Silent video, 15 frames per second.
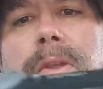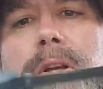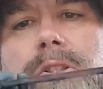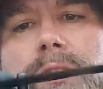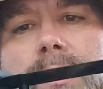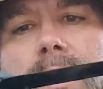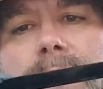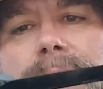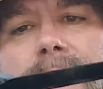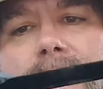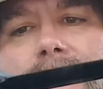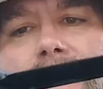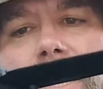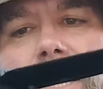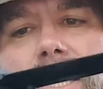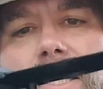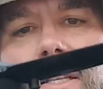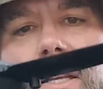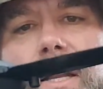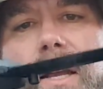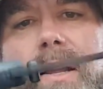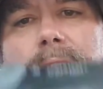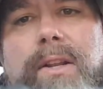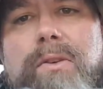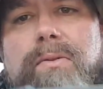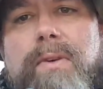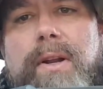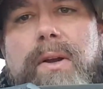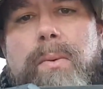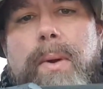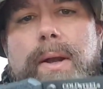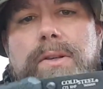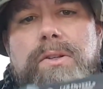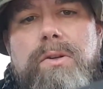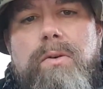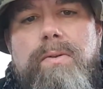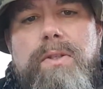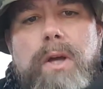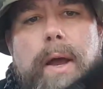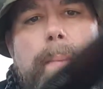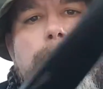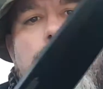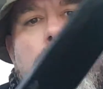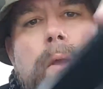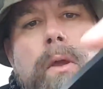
Just leave it as it is, and I do find it wears in over time.